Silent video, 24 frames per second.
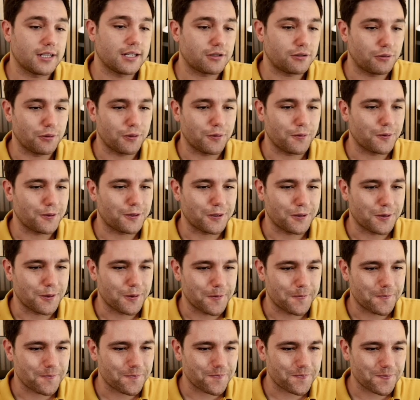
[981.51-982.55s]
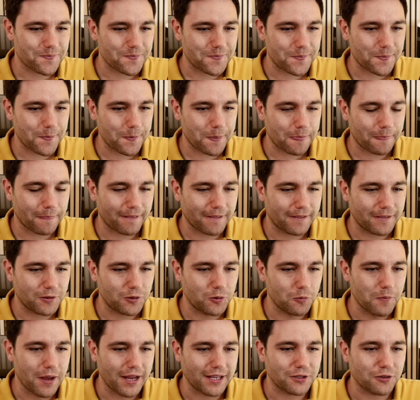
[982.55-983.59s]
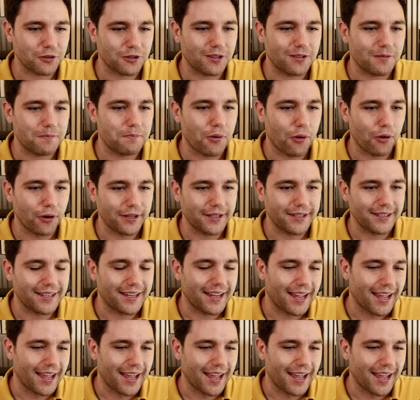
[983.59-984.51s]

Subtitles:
to make sure the point